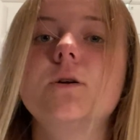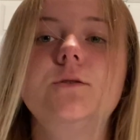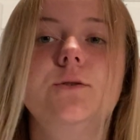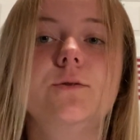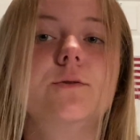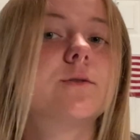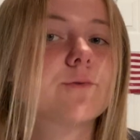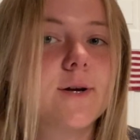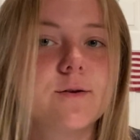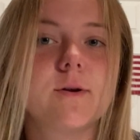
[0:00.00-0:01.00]
to
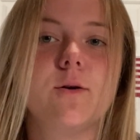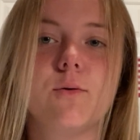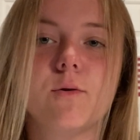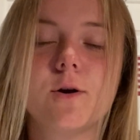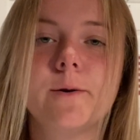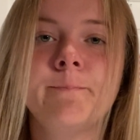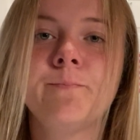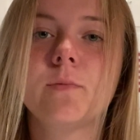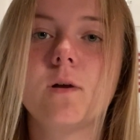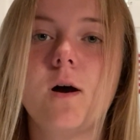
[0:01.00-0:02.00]
screen record
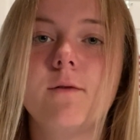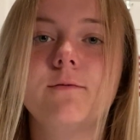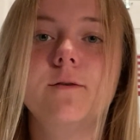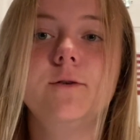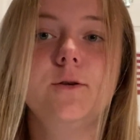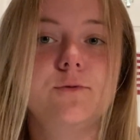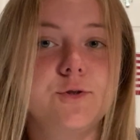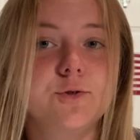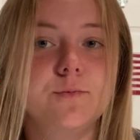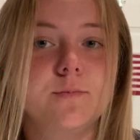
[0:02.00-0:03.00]
off of
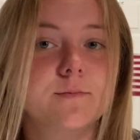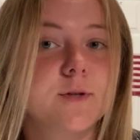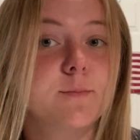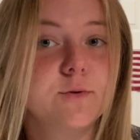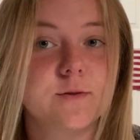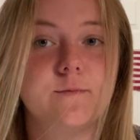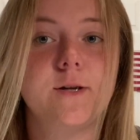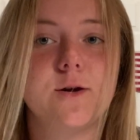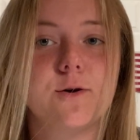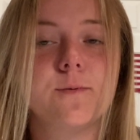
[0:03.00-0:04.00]
YouTube the music
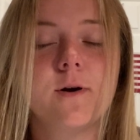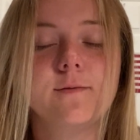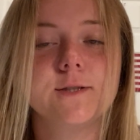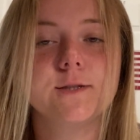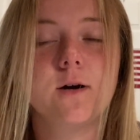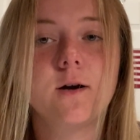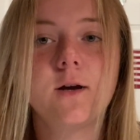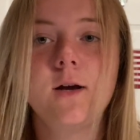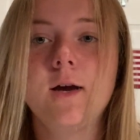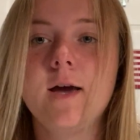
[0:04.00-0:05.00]
video of the song
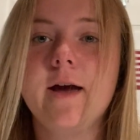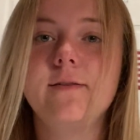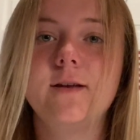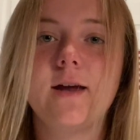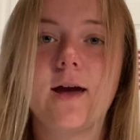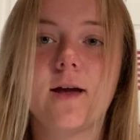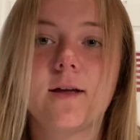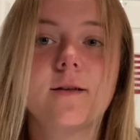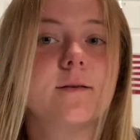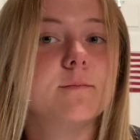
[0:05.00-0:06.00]
and then
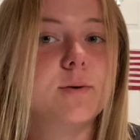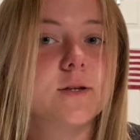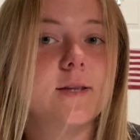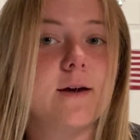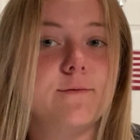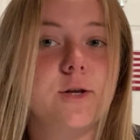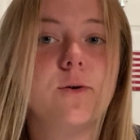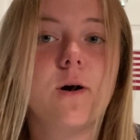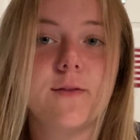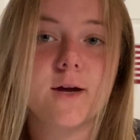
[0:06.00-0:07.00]
put that
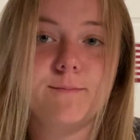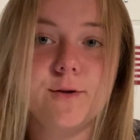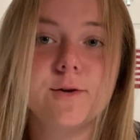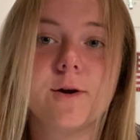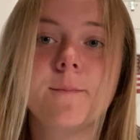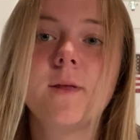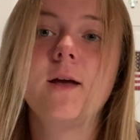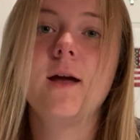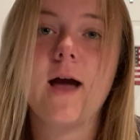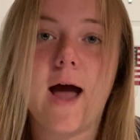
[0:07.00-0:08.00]
video on the computer,
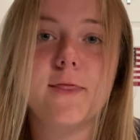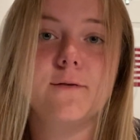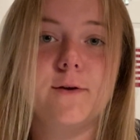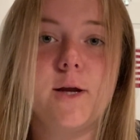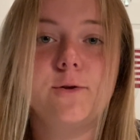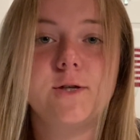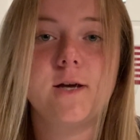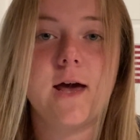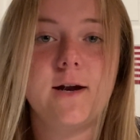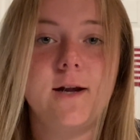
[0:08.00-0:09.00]
add the video to
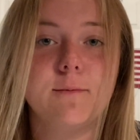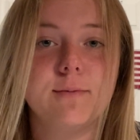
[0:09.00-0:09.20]
the editing